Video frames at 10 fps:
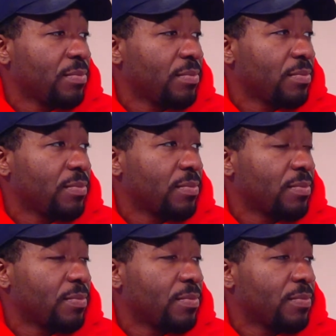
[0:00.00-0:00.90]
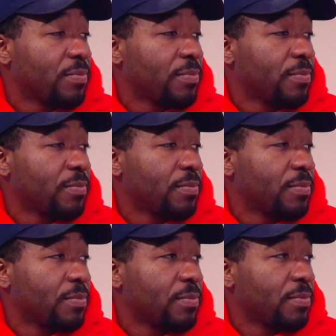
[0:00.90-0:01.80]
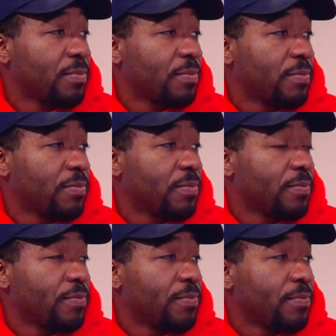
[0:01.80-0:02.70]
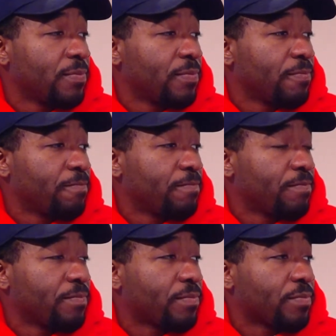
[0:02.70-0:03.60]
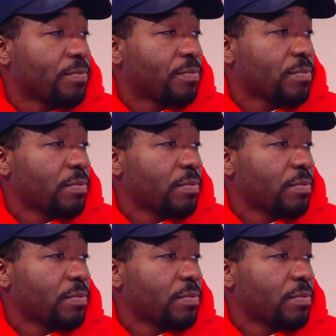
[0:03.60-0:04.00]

[no speech]